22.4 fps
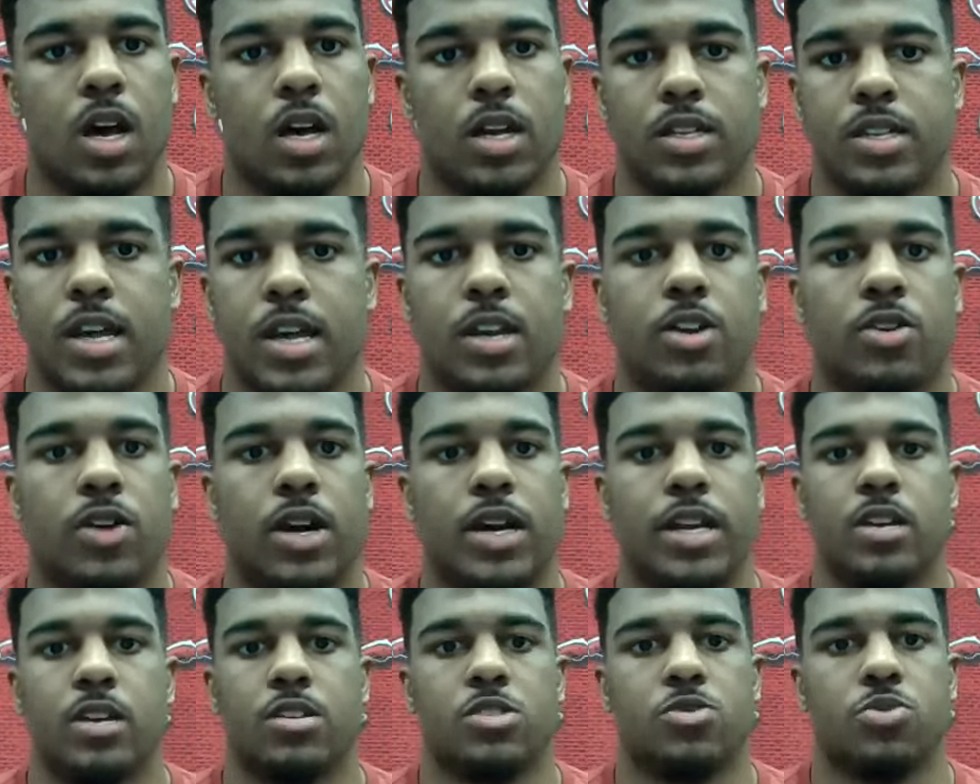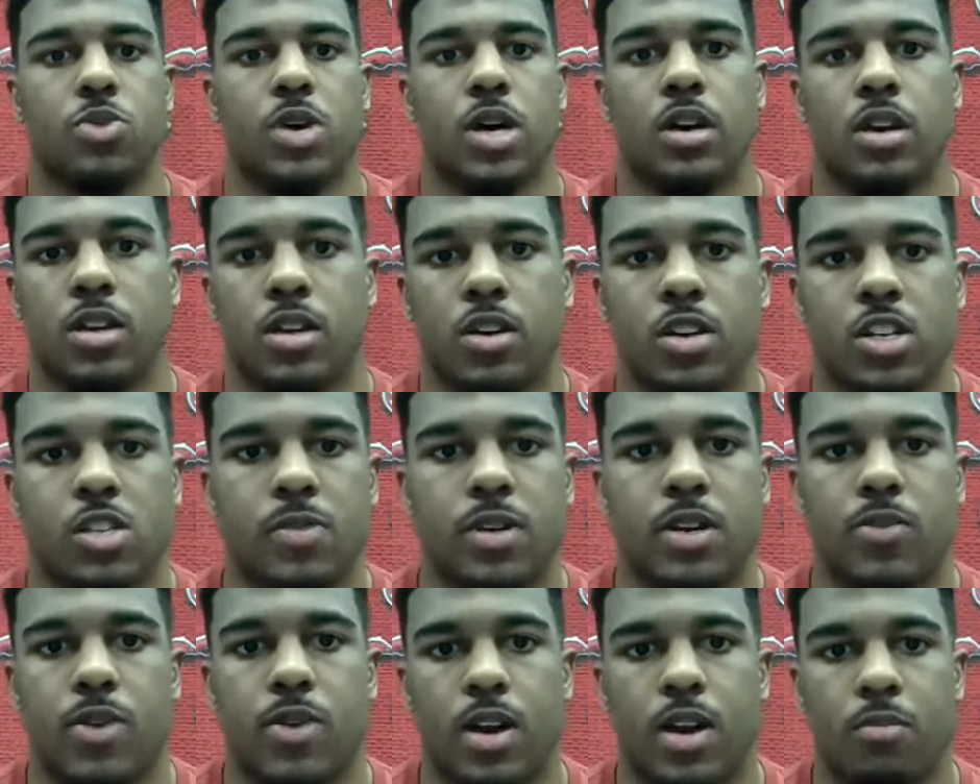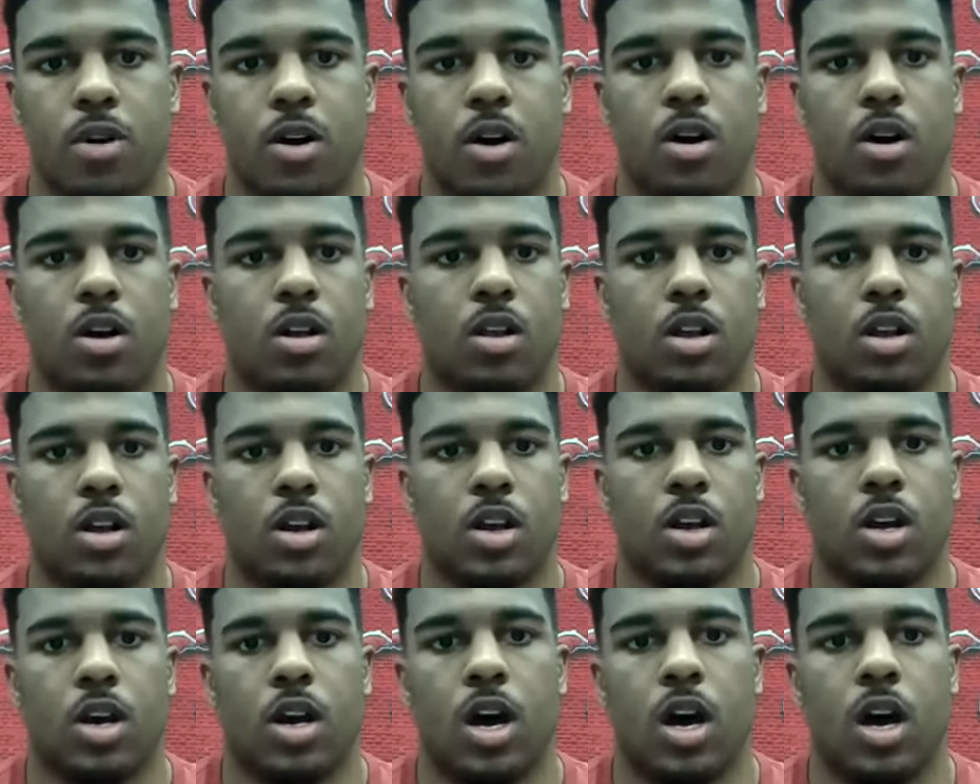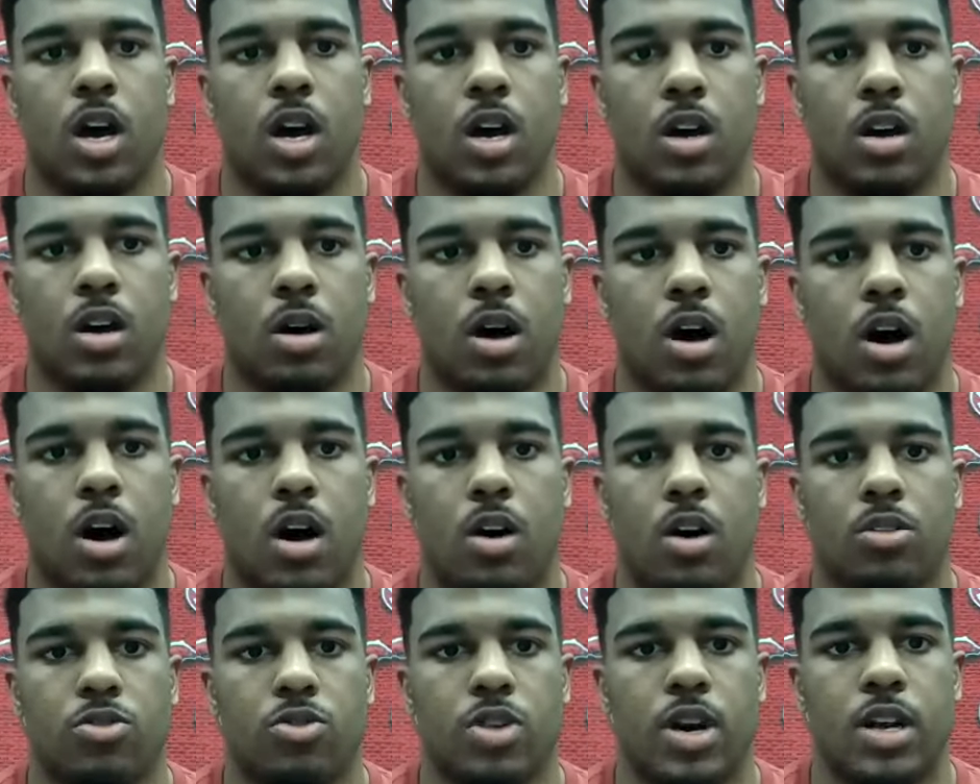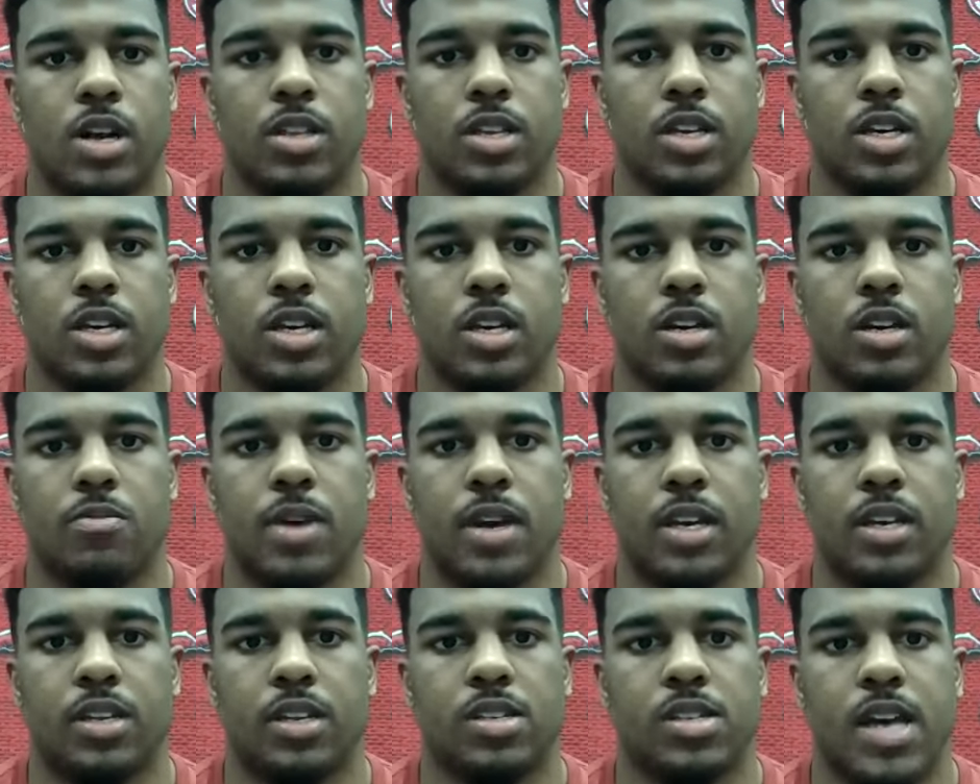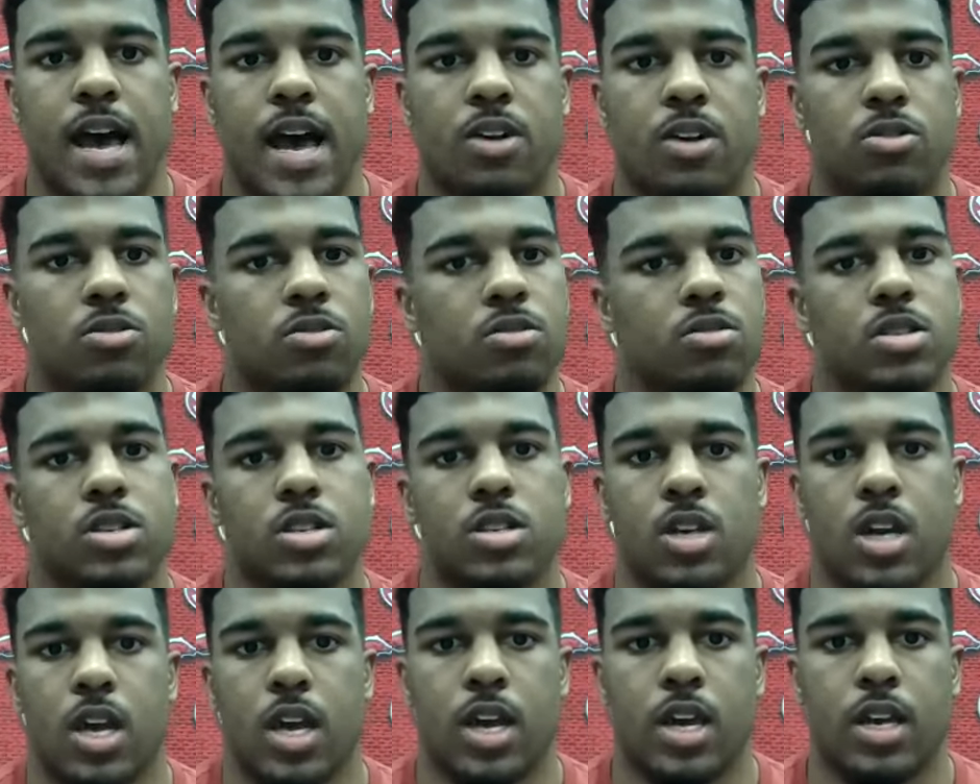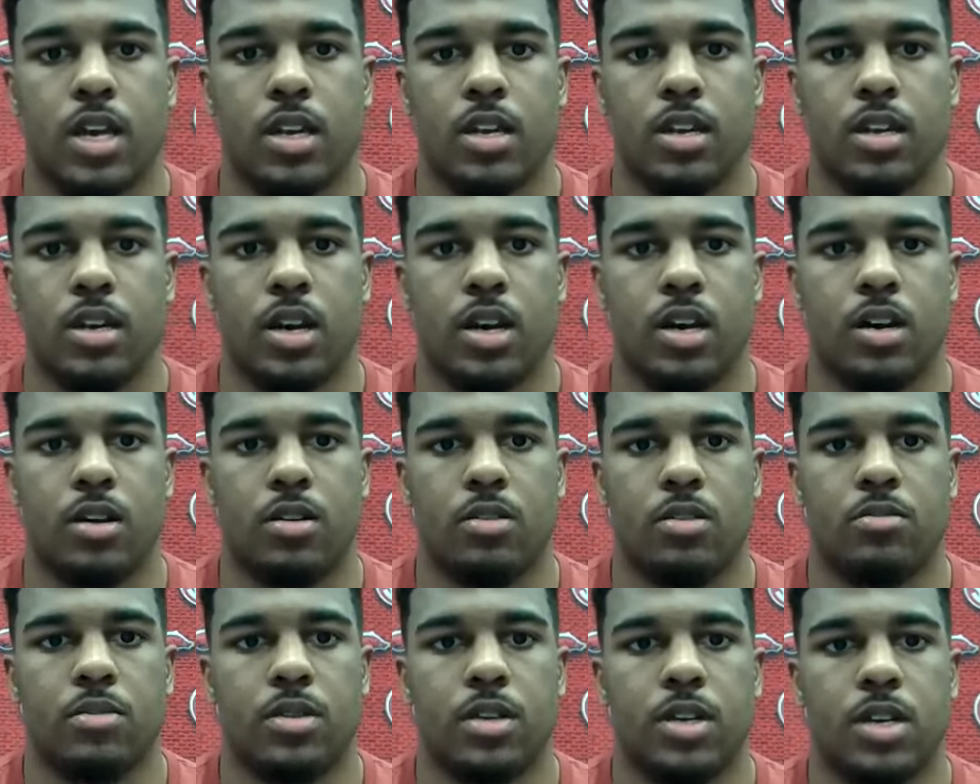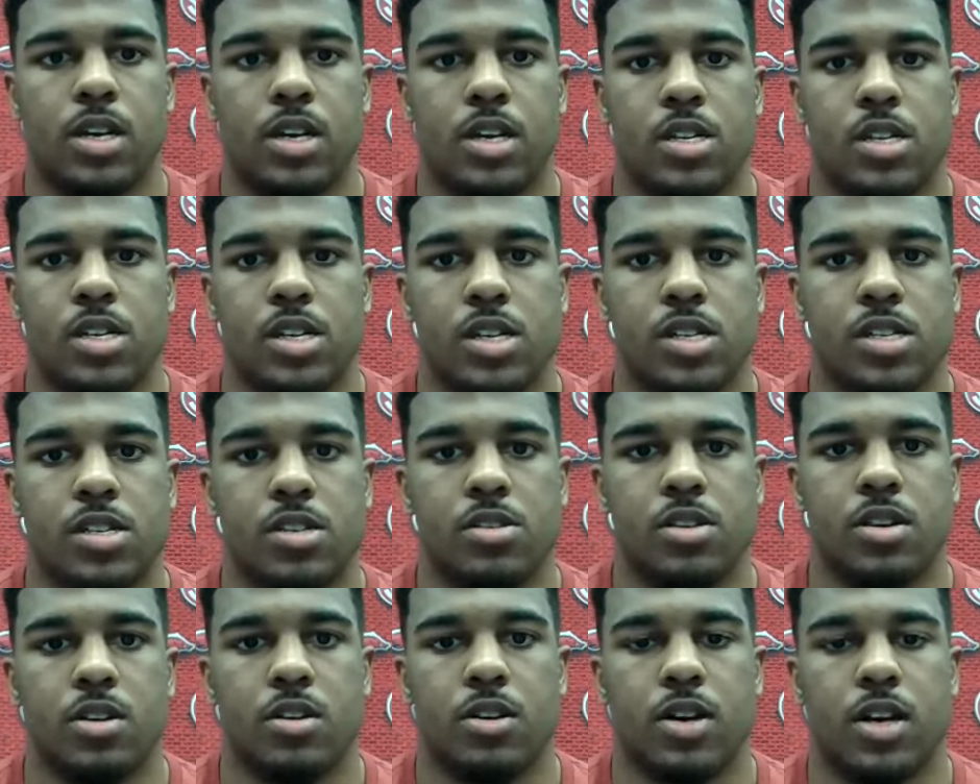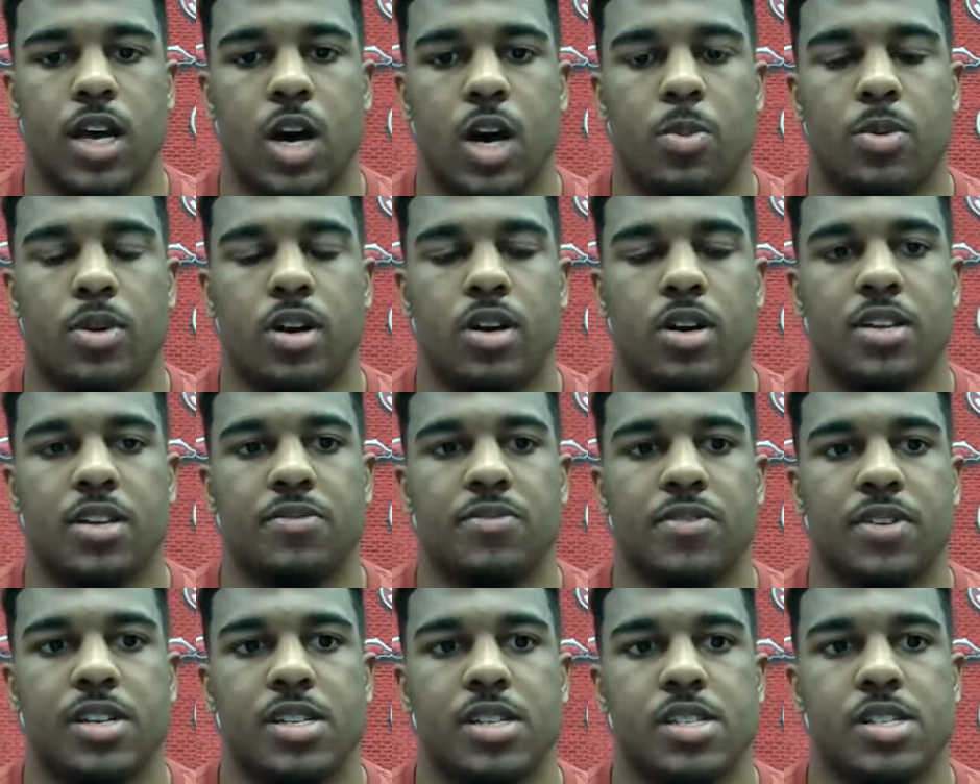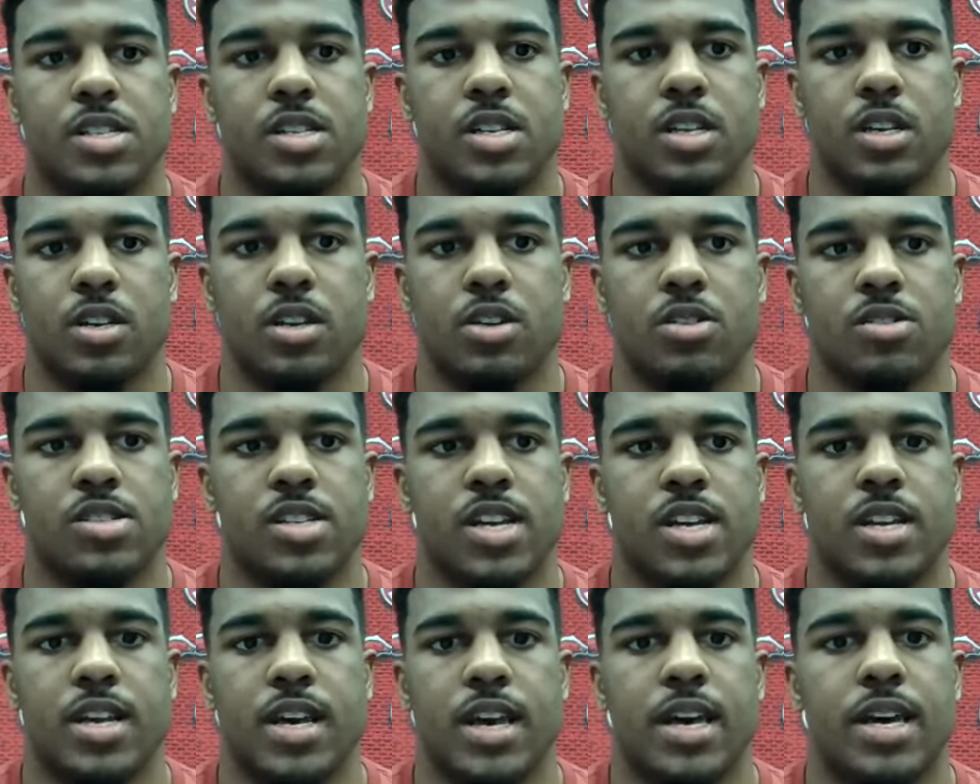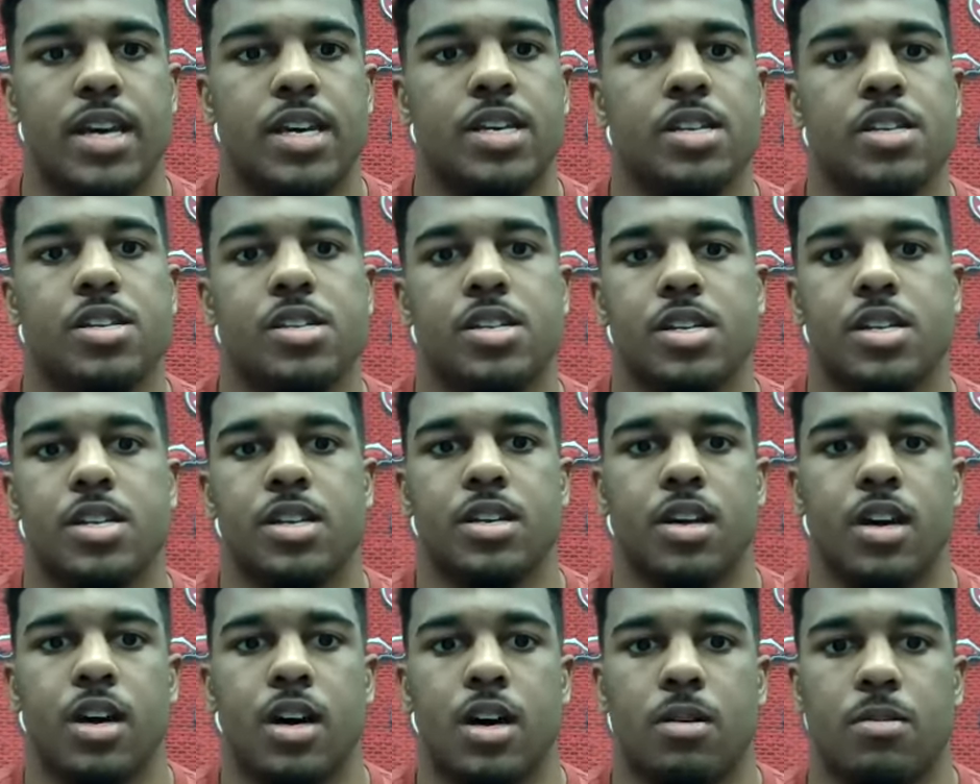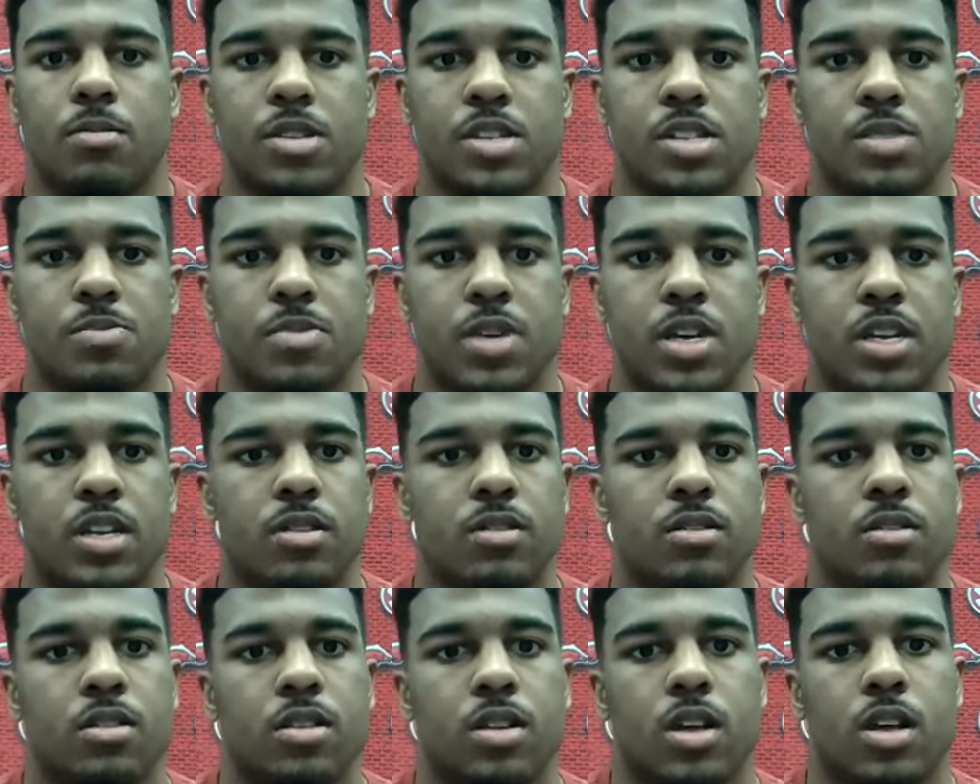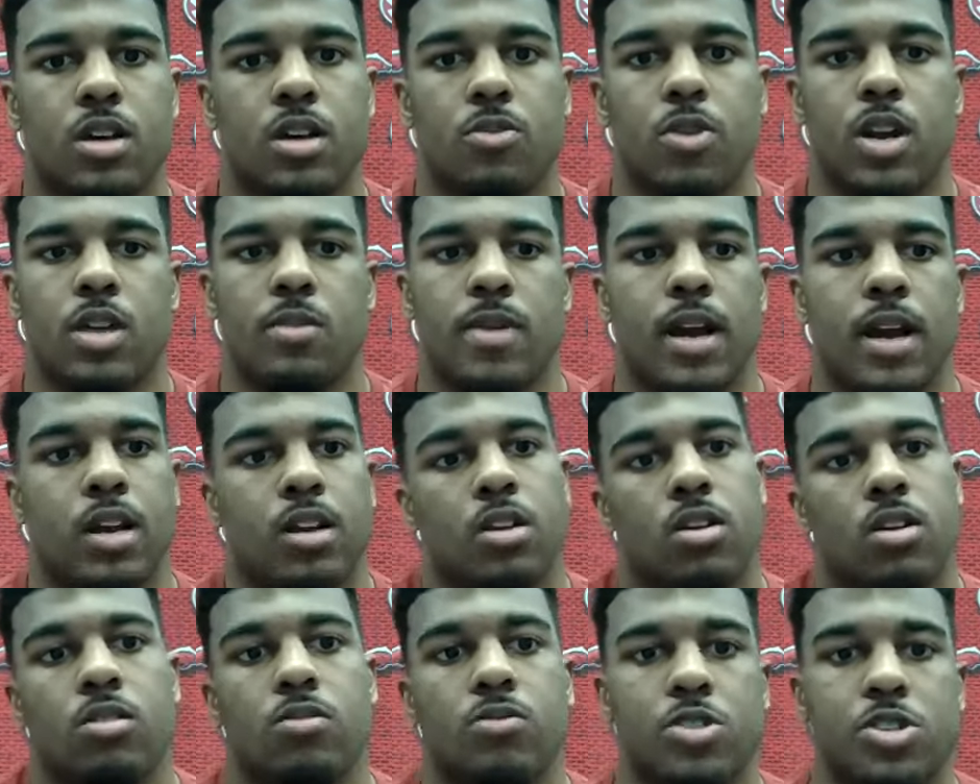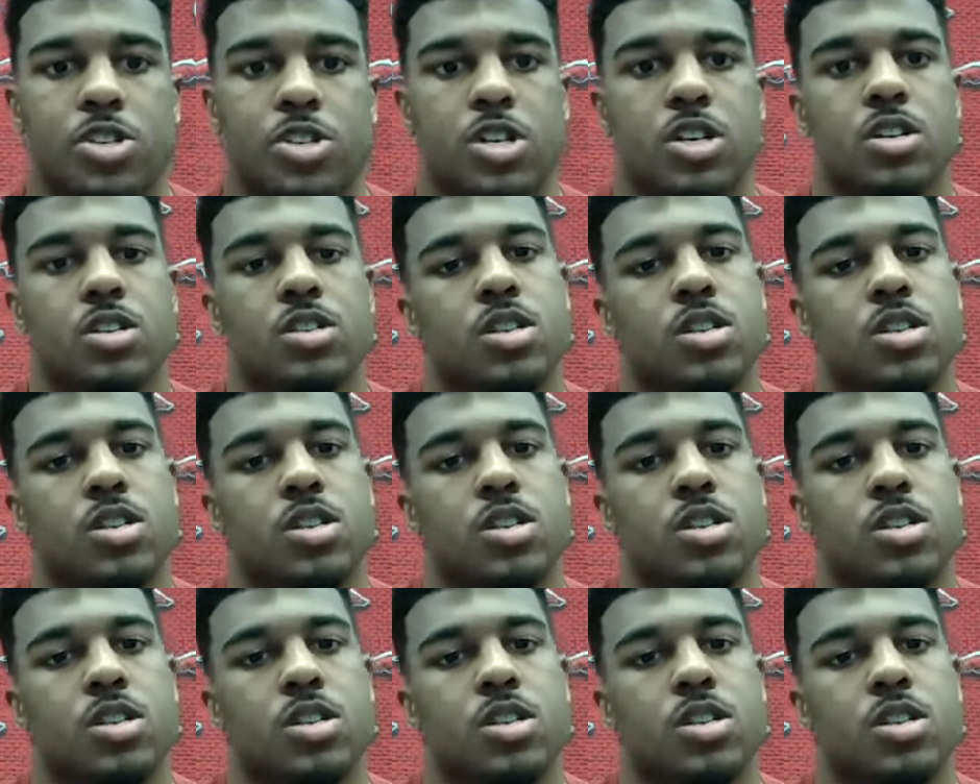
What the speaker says: He's had a great year as well. You know, he's been around the ball all throughout the year, making tackles and just, you know, helping our defense, you know, setting the edge and just meeting the running back in the hole for sure.